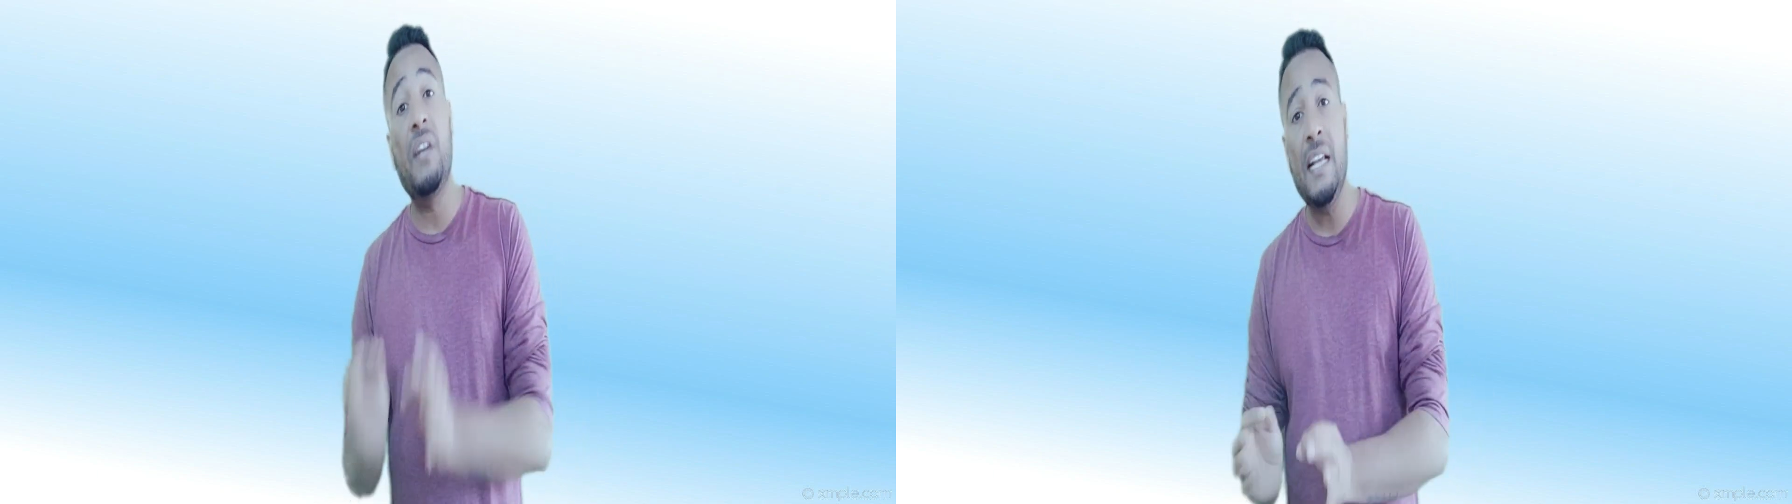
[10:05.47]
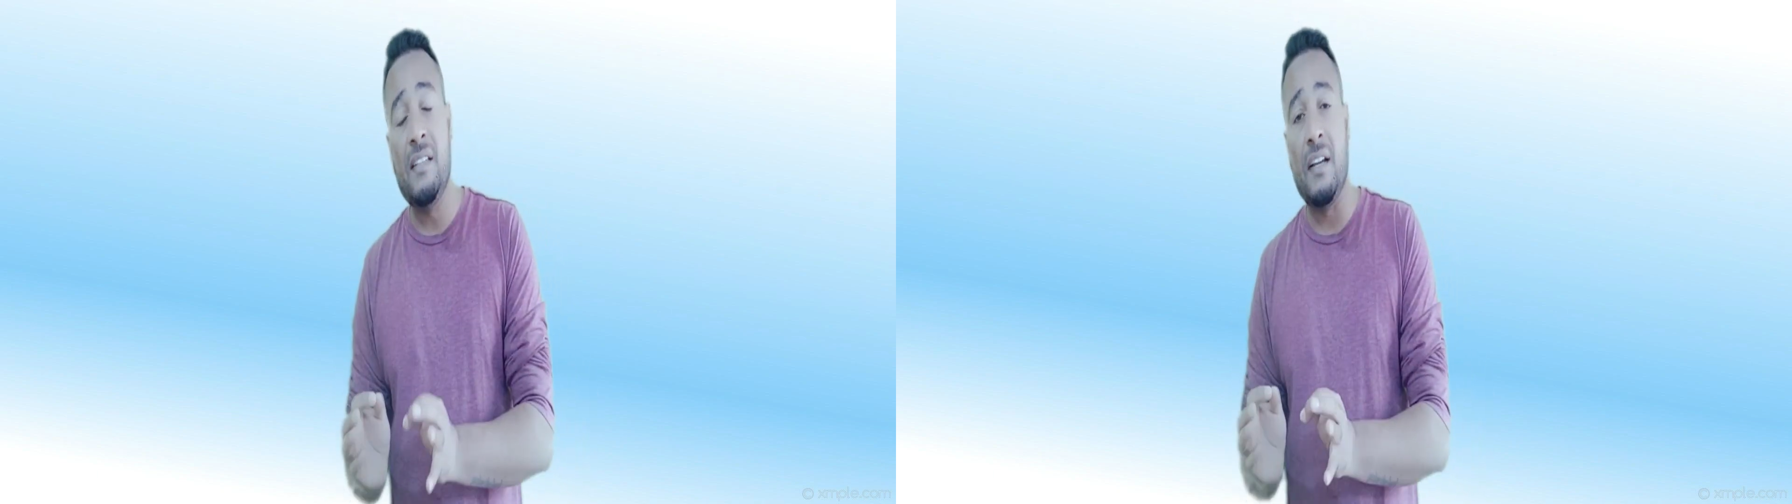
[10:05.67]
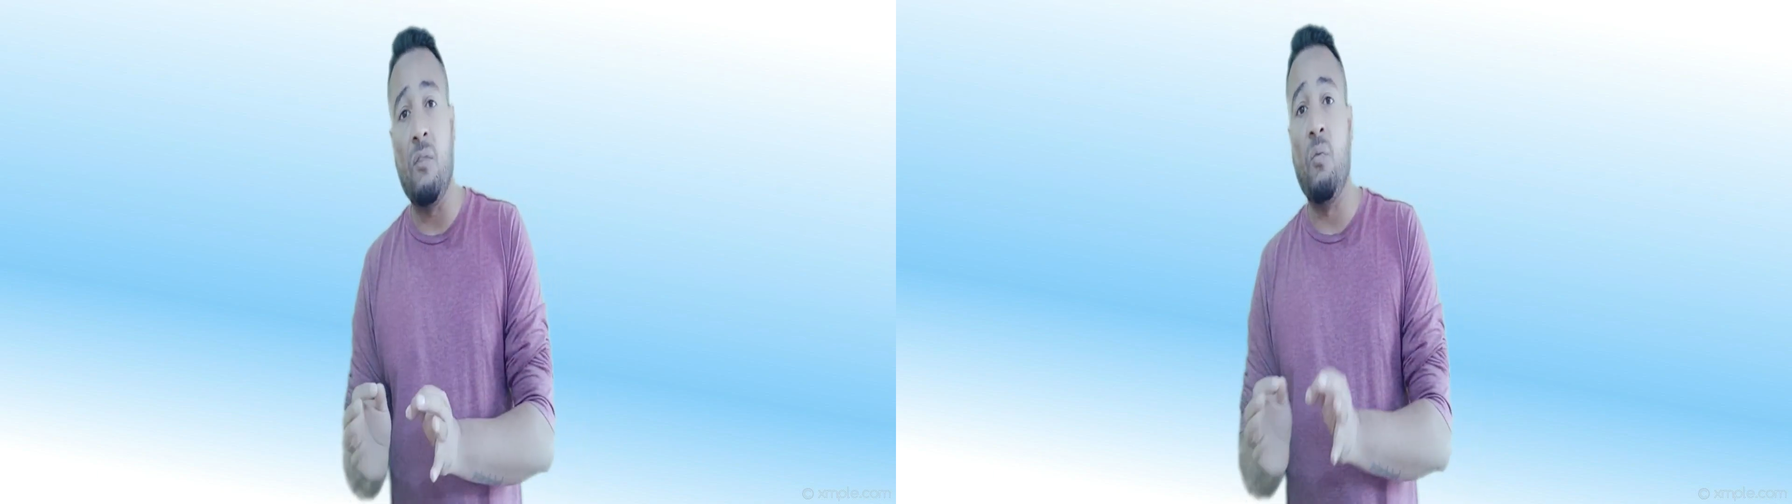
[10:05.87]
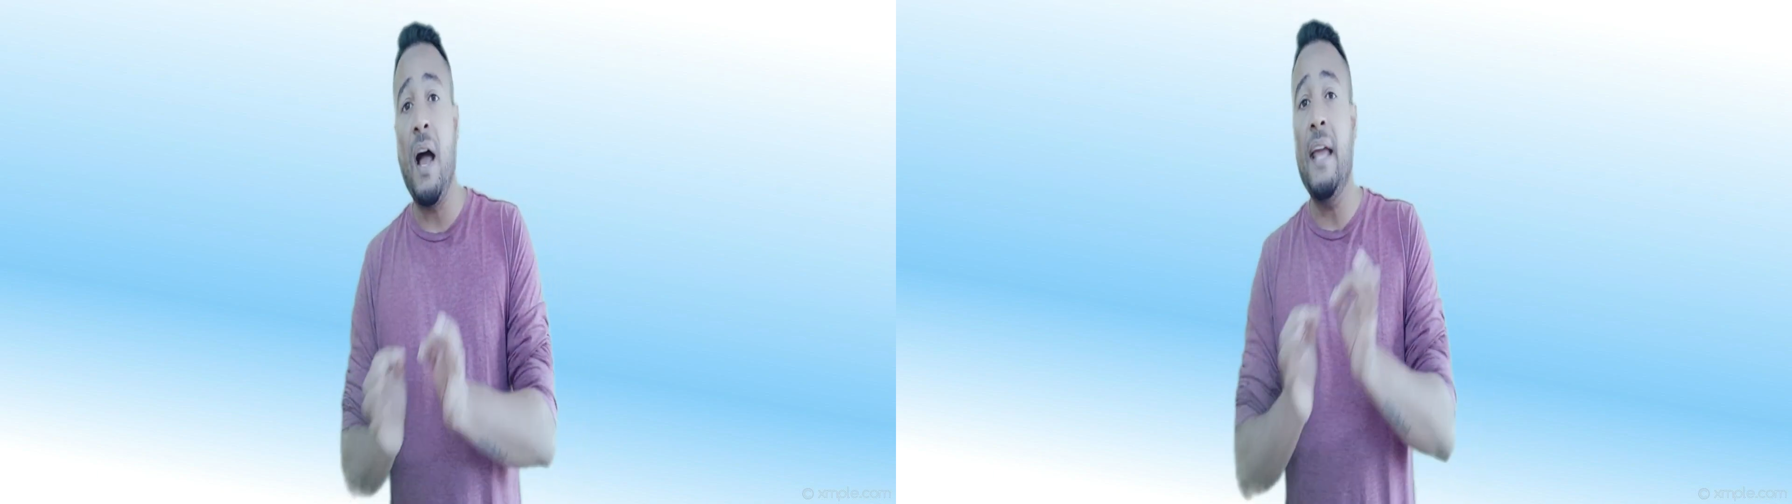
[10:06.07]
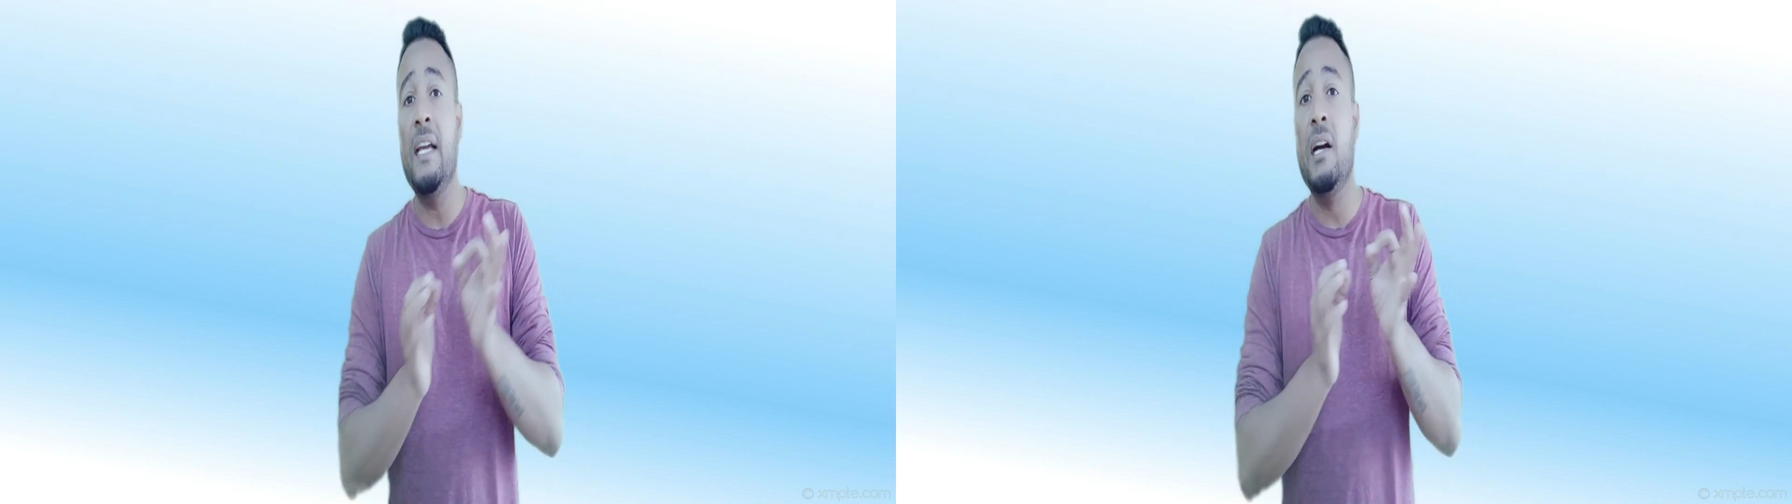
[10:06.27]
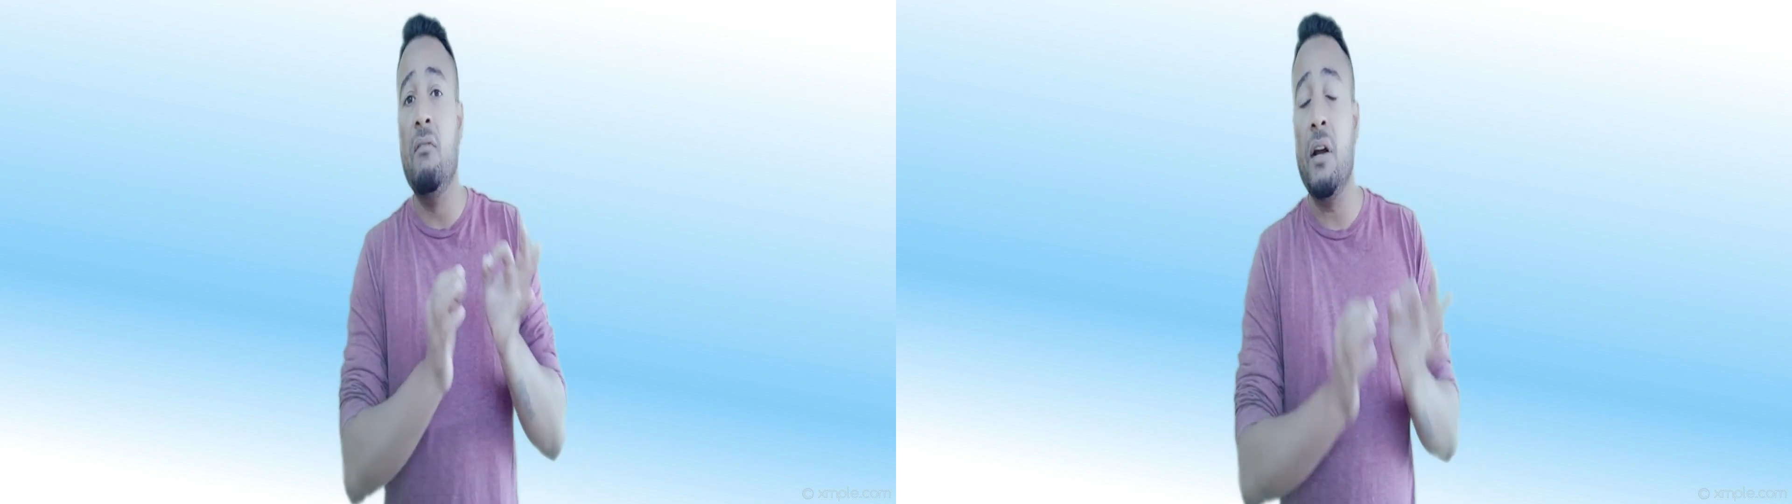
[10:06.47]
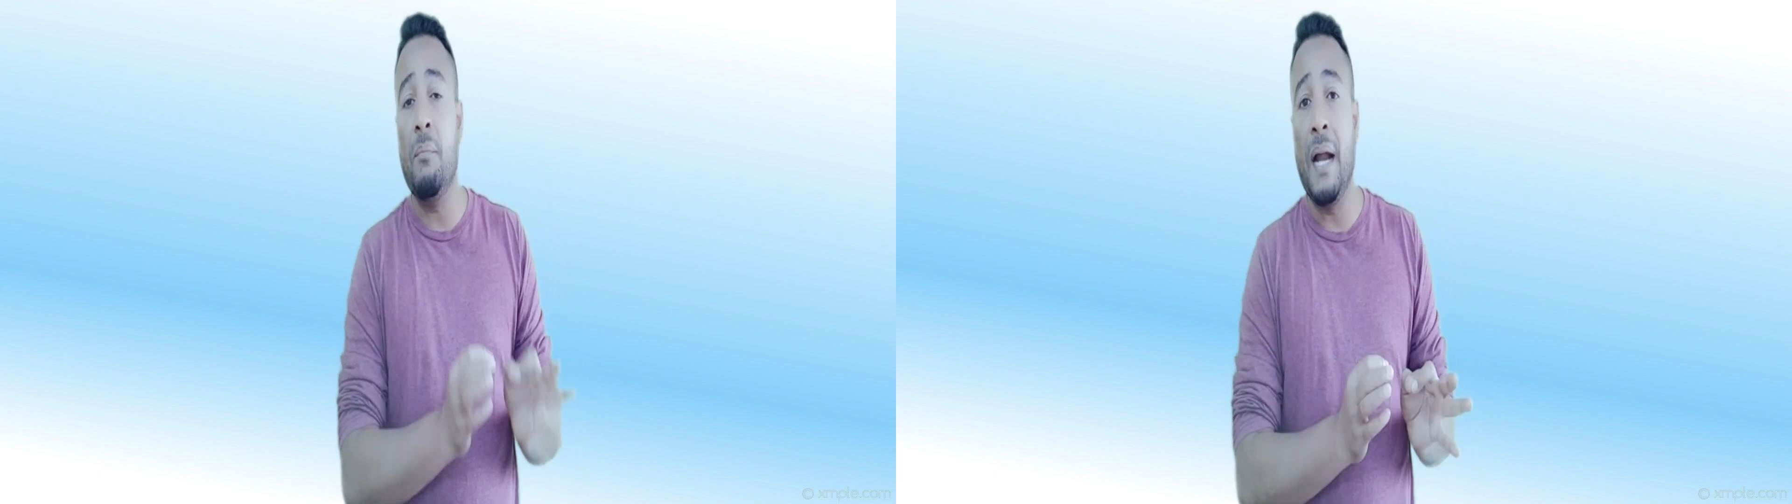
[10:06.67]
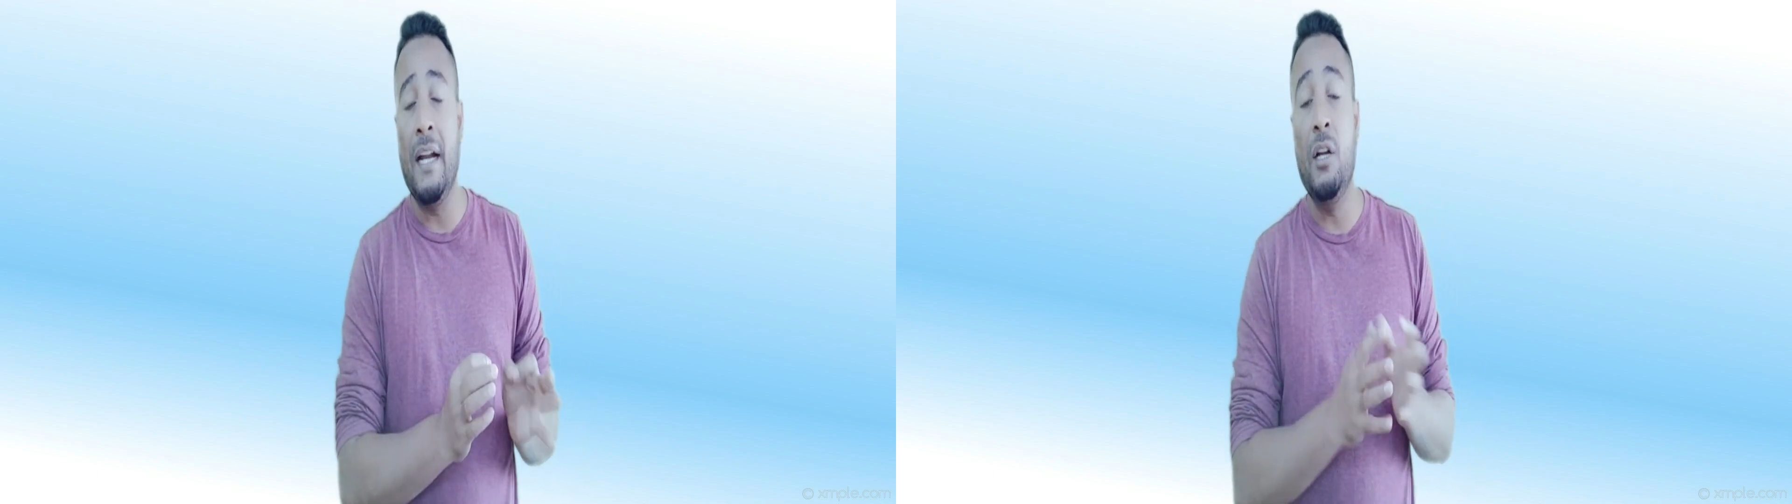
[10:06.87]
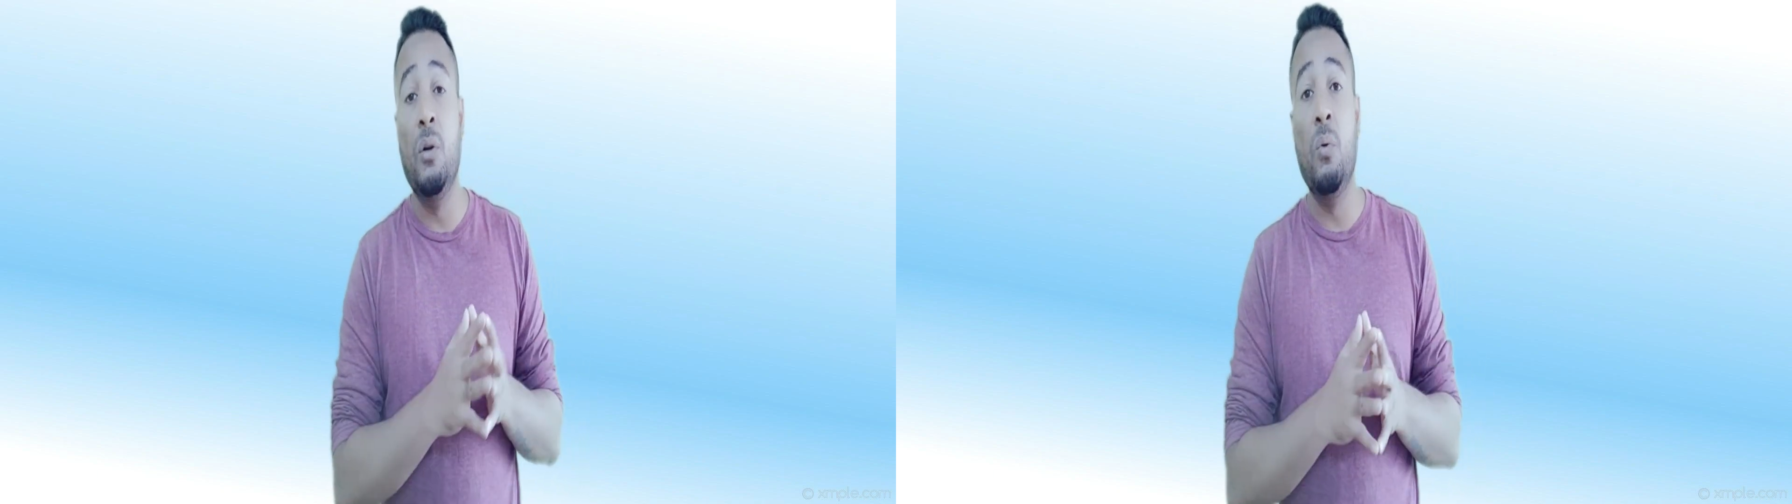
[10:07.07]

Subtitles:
reasons why government